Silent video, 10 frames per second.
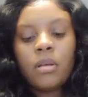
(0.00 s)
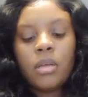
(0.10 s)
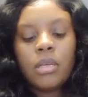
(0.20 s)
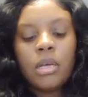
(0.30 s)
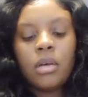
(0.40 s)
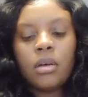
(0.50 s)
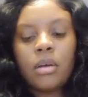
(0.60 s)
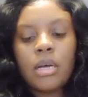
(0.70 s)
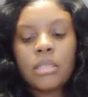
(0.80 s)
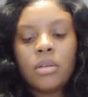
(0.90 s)
Yeah,
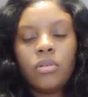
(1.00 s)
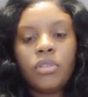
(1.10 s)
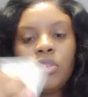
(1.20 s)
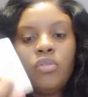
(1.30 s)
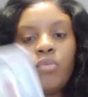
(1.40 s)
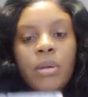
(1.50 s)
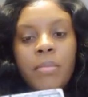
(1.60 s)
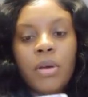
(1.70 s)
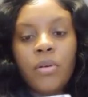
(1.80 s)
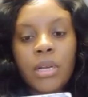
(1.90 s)
I told you, you
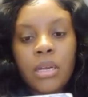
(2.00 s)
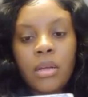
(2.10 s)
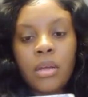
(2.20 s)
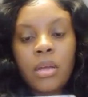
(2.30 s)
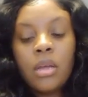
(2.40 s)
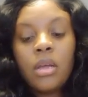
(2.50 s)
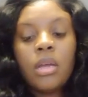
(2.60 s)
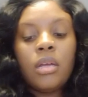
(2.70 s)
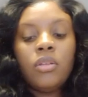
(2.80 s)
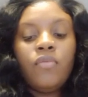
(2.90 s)
rebuilding.
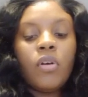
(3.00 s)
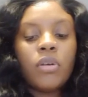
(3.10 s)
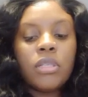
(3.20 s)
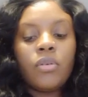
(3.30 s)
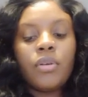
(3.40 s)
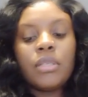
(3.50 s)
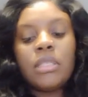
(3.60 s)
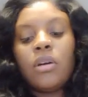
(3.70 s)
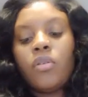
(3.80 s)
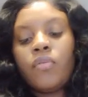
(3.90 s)
You focus on
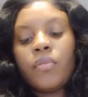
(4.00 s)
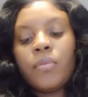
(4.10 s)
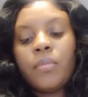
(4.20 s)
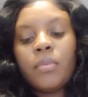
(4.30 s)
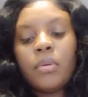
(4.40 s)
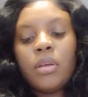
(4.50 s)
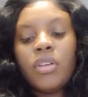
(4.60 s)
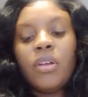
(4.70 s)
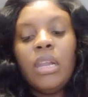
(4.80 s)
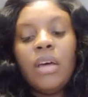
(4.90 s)
yourself.
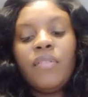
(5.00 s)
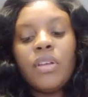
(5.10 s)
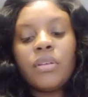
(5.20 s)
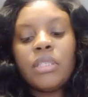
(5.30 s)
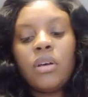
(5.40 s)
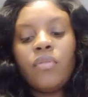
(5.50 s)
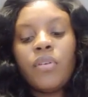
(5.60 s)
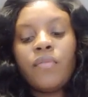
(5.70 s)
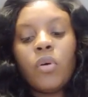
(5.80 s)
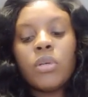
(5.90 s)
You're loving yourself.
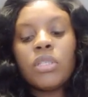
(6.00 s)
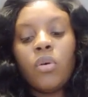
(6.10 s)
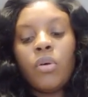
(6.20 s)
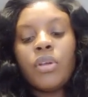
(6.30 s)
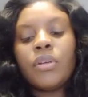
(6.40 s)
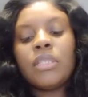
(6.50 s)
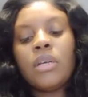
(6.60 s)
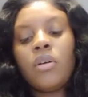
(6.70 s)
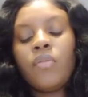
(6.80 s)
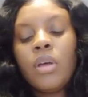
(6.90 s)
You're focused on
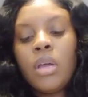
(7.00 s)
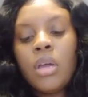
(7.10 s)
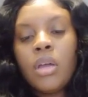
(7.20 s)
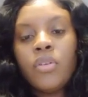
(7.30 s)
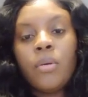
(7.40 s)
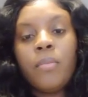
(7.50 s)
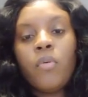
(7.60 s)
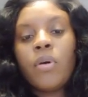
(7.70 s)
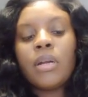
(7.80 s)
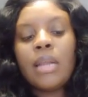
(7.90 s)
yourself. You're
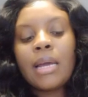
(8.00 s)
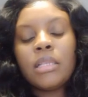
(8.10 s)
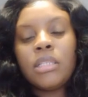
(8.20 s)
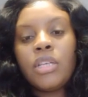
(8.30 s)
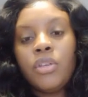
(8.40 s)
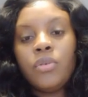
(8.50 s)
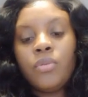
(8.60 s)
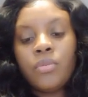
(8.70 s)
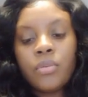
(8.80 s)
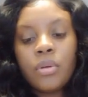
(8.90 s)
pouring a lot into
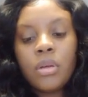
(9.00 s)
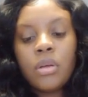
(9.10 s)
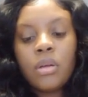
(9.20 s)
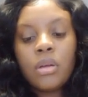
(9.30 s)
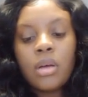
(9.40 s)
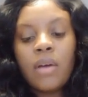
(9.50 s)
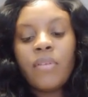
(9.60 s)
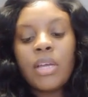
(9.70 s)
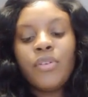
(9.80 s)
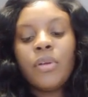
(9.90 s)
you. I feel
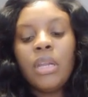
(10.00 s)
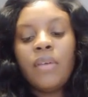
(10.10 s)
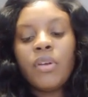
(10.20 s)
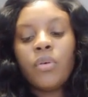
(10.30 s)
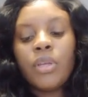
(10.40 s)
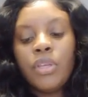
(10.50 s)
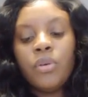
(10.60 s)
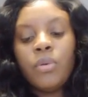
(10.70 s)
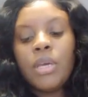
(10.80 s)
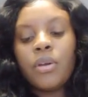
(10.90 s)
like you're loving on
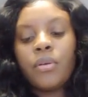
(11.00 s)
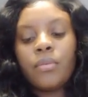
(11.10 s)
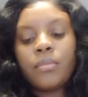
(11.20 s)
you here.